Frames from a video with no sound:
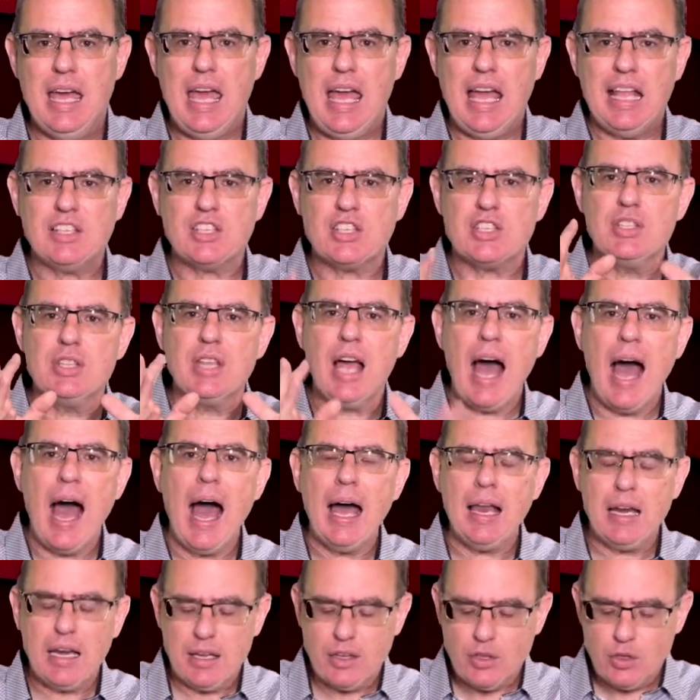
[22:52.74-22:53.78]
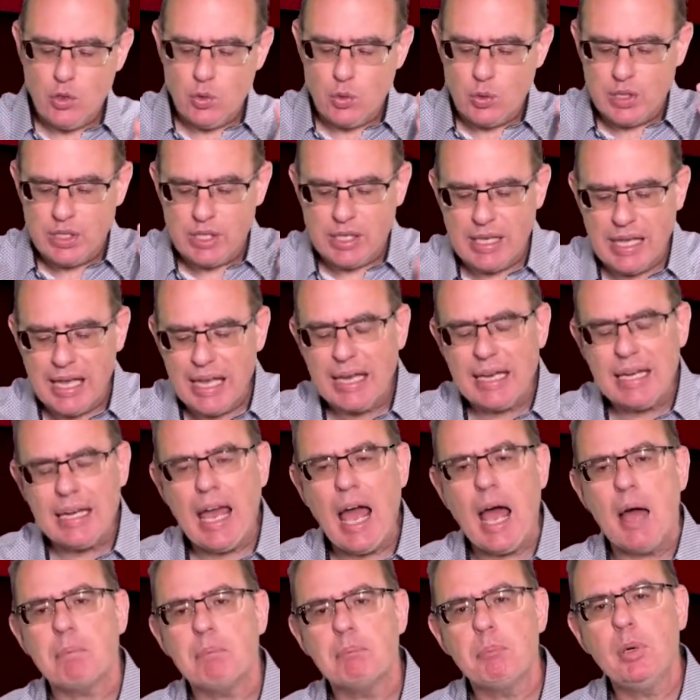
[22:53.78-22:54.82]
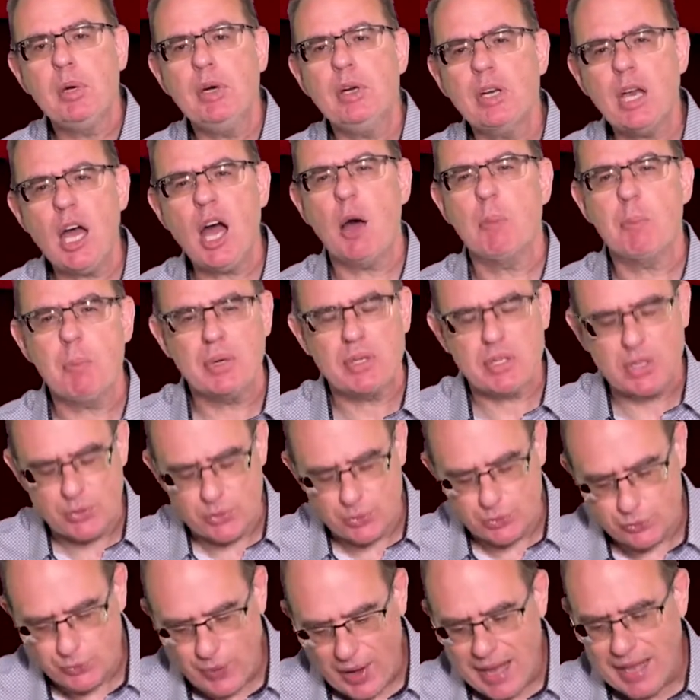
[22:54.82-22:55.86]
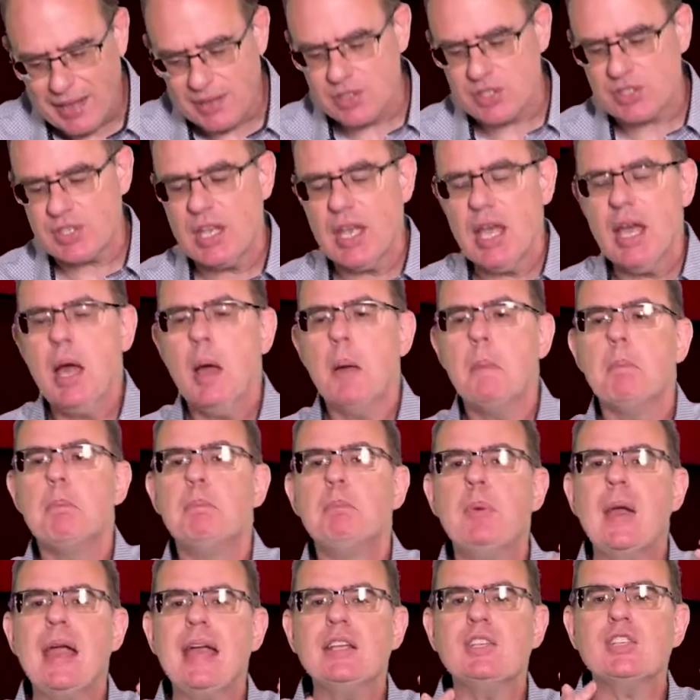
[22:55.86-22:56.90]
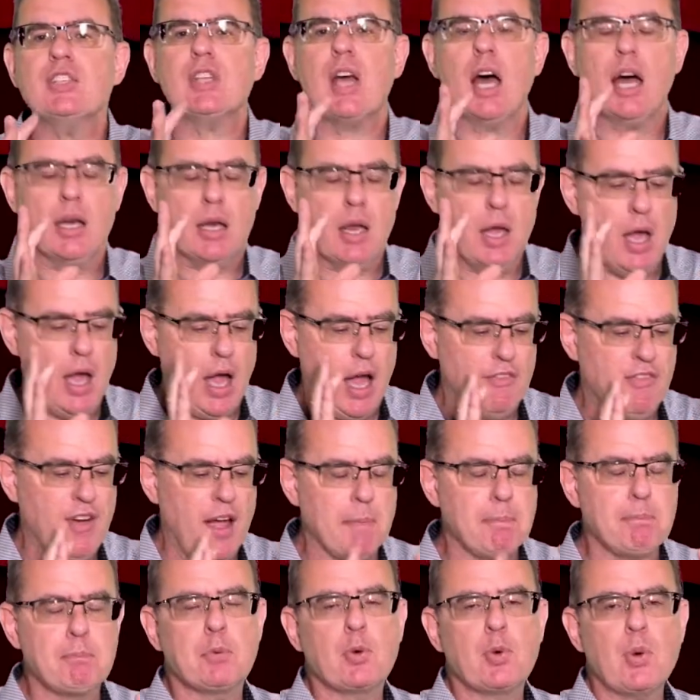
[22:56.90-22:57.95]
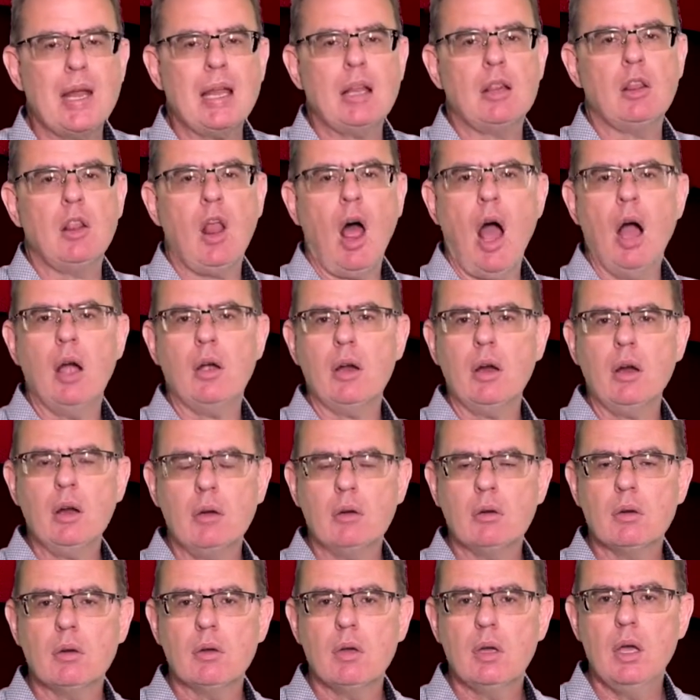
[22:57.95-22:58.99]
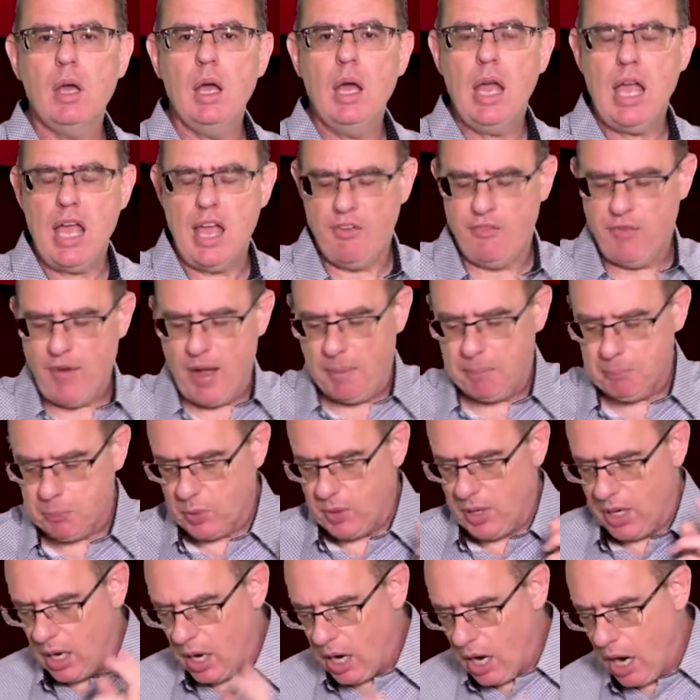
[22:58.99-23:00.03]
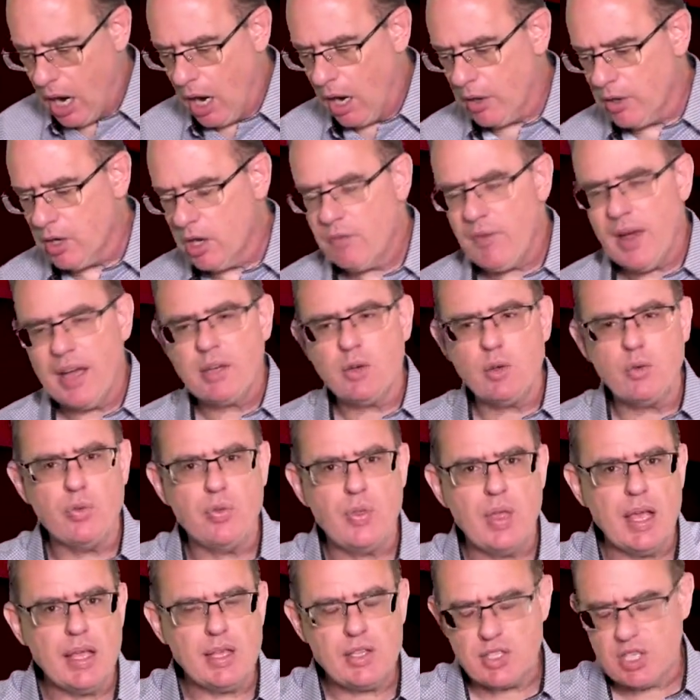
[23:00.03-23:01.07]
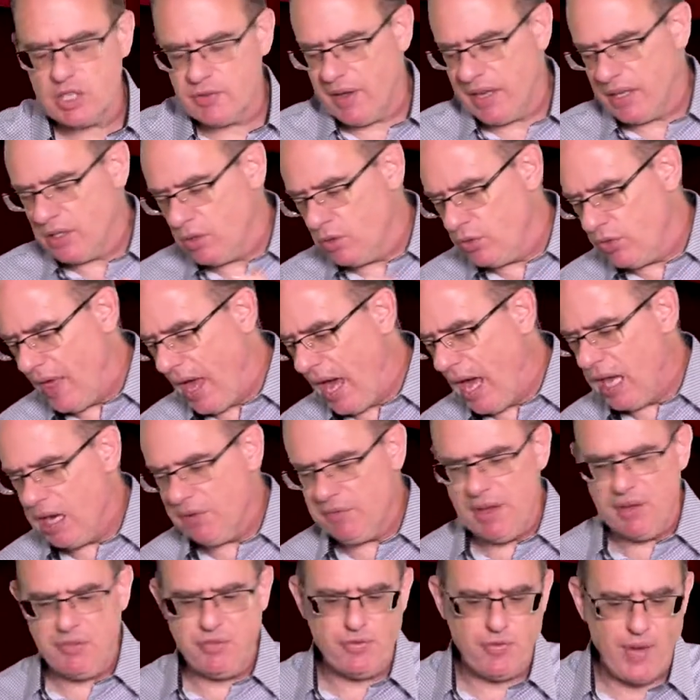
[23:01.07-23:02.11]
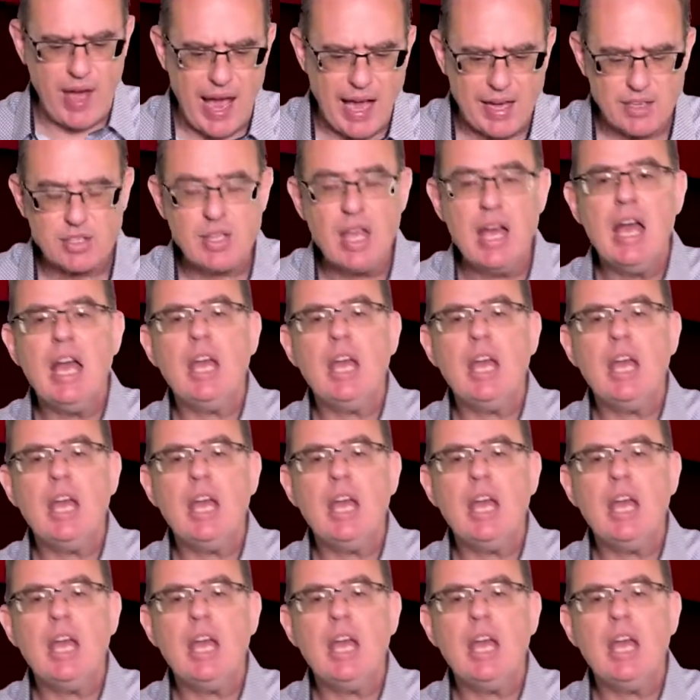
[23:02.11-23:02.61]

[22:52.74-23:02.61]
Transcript: It's not, you cannot put up a defense based on if I pray longer, if I pray harder, if I do this, if I do that, if I fast.